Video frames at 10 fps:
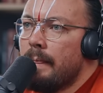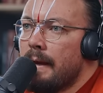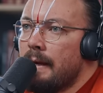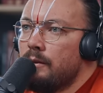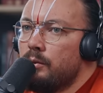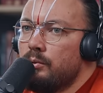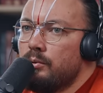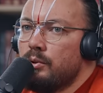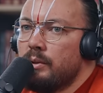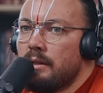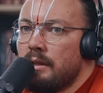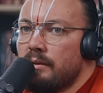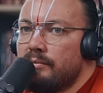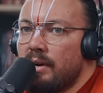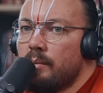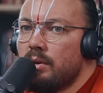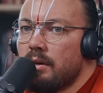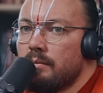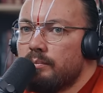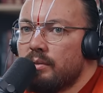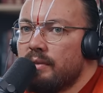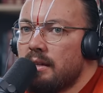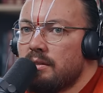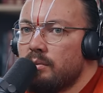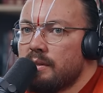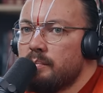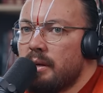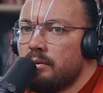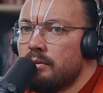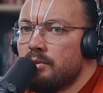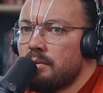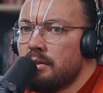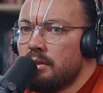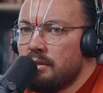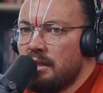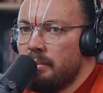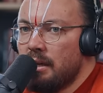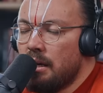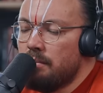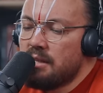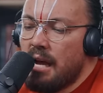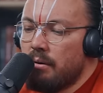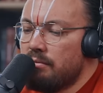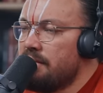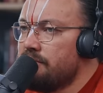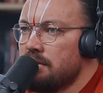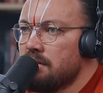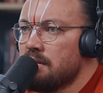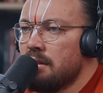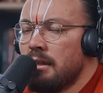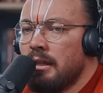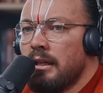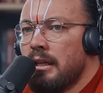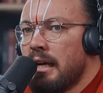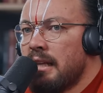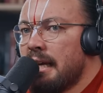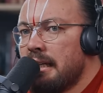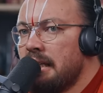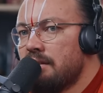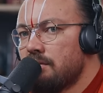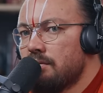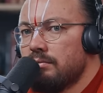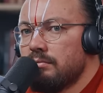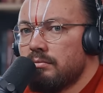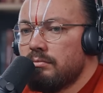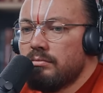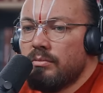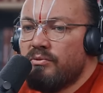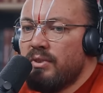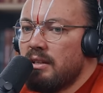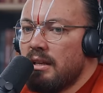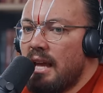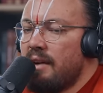and who do it in the framework provided to us by Guruji because he becomes our reference and that needs to fit in